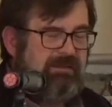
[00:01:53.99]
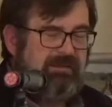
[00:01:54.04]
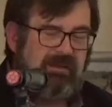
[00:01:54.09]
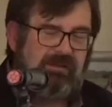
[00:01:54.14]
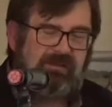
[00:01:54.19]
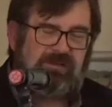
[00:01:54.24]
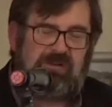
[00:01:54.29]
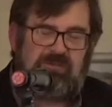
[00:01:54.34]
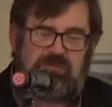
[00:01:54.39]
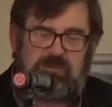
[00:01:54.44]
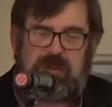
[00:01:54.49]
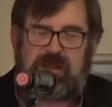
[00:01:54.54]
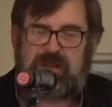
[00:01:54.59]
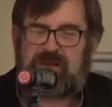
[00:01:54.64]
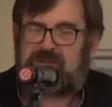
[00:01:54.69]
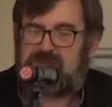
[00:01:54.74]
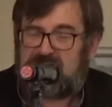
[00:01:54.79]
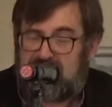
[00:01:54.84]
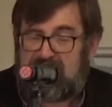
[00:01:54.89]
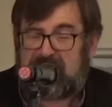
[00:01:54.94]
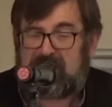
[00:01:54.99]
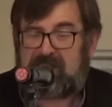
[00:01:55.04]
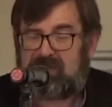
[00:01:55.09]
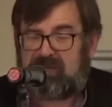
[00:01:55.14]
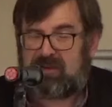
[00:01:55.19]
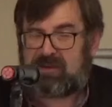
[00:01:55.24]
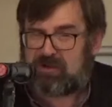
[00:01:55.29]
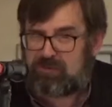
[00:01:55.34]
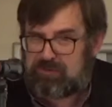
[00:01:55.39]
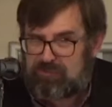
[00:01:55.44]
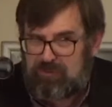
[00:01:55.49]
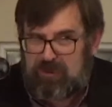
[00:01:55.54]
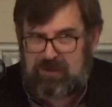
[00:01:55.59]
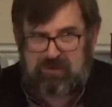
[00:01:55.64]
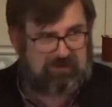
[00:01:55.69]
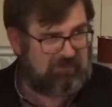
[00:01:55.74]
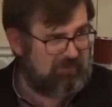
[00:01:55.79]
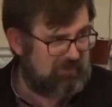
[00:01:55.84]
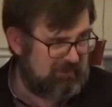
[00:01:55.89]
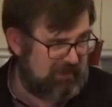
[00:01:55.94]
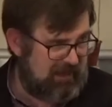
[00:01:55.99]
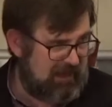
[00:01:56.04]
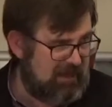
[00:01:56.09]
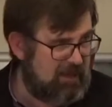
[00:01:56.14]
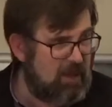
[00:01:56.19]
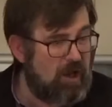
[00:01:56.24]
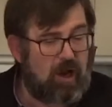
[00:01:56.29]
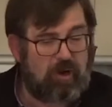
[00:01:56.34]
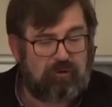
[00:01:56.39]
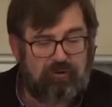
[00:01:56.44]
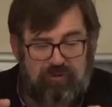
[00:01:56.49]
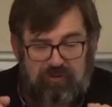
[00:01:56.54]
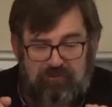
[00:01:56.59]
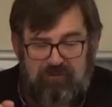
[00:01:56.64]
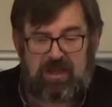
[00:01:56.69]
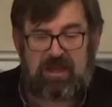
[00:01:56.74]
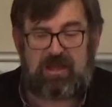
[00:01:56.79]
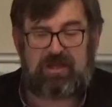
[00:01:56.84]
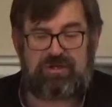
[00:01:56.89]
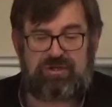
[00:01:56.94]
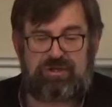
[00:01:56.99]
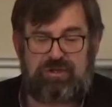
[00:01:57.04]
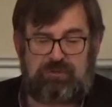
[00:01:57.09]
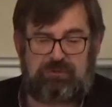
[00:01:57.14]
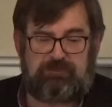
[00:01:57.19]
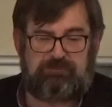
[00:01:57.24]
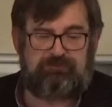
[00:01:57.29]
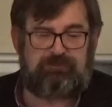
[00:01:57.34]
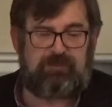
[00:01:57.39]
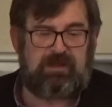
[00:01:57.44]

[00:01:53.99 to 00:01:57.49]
this is being seen as increasingly controversial.